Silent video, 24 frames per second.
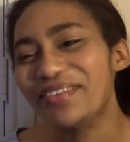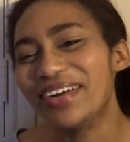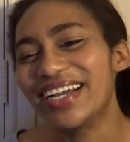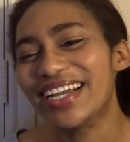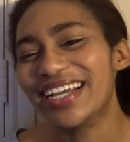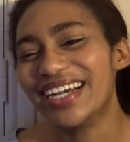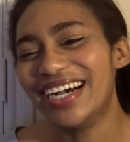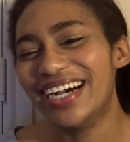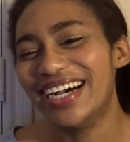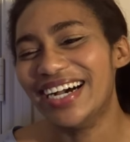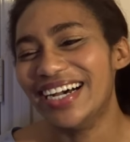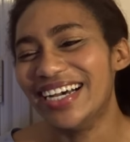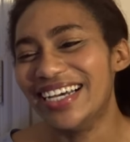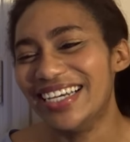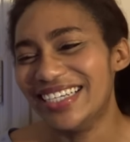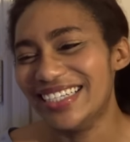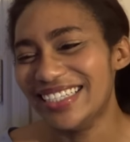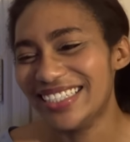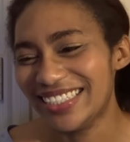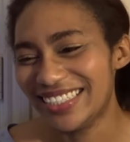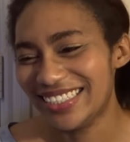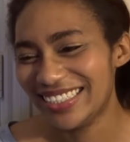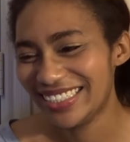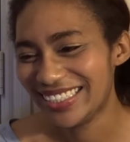my
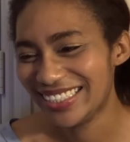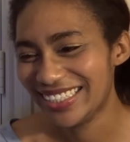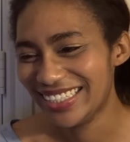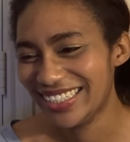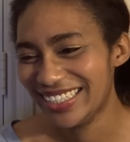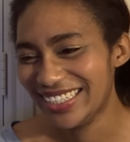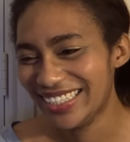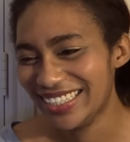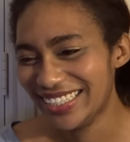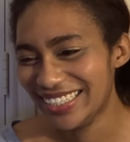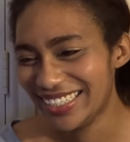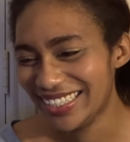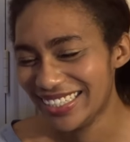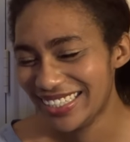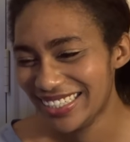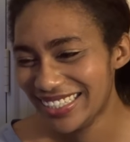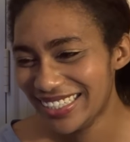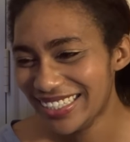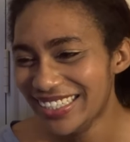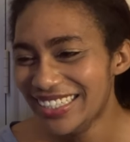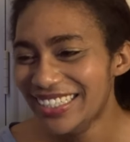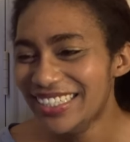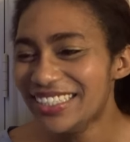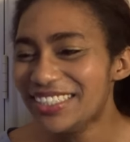gosh.
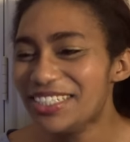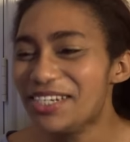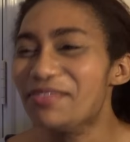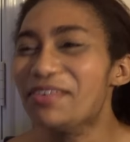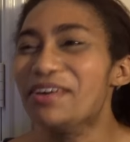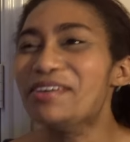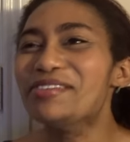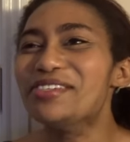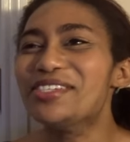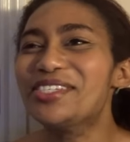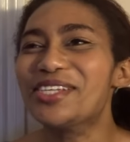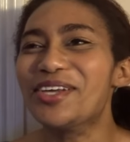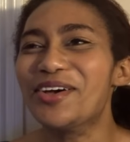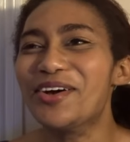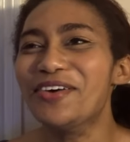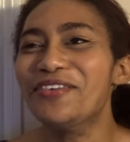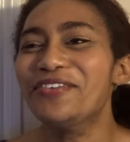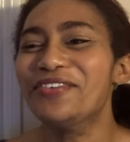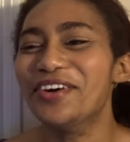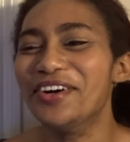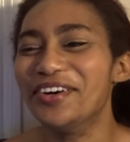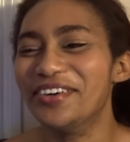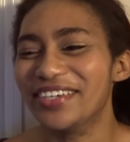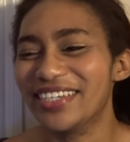People are so
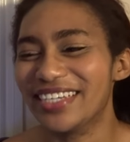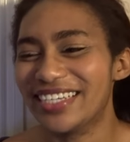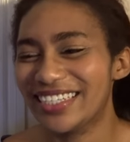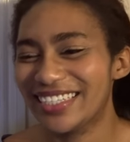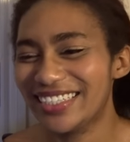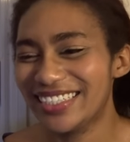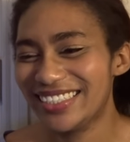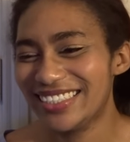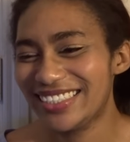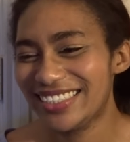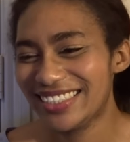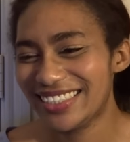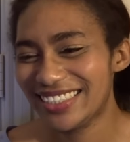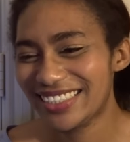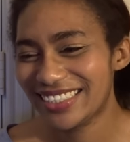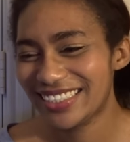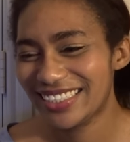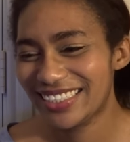focused.